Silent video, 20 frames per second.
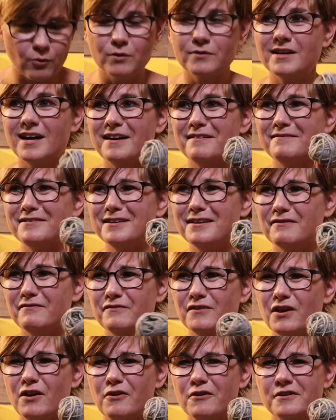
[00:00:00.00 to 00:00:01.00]
won't have enough
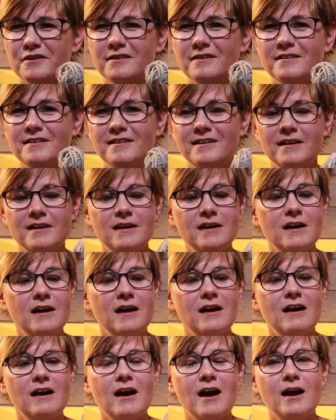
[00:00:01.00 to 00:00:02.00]
yarn.
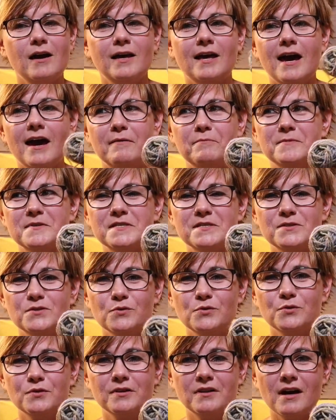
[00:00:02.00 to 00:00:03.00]
I am
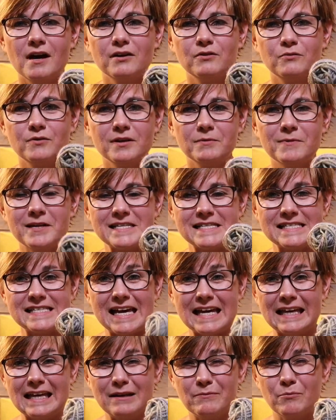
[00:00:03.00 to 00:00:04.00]
soon done with my
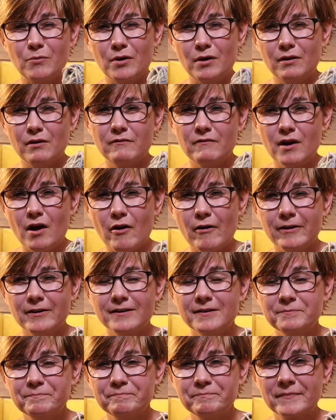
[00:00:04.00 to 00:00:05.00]
second ball of yarn.